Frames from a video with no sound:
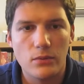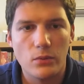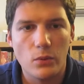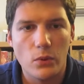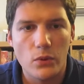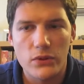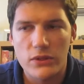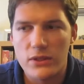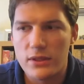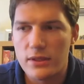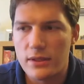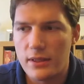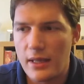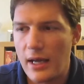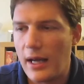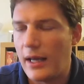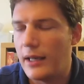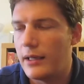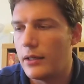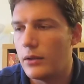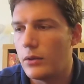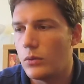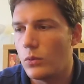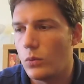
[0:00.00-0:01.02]
was
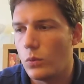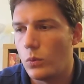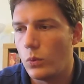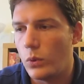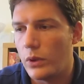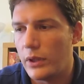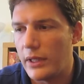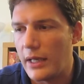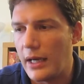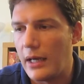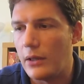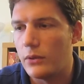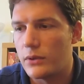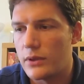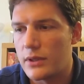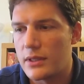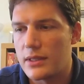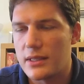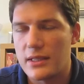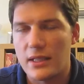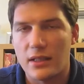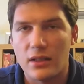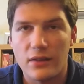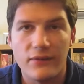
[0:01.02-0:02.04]
done without
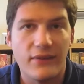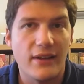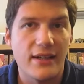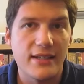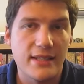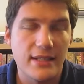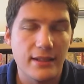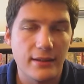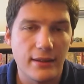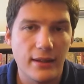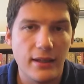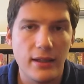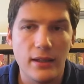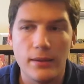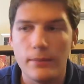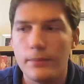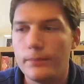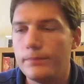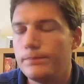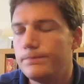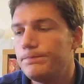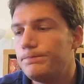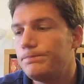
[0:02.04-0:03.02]
sacrificing theme.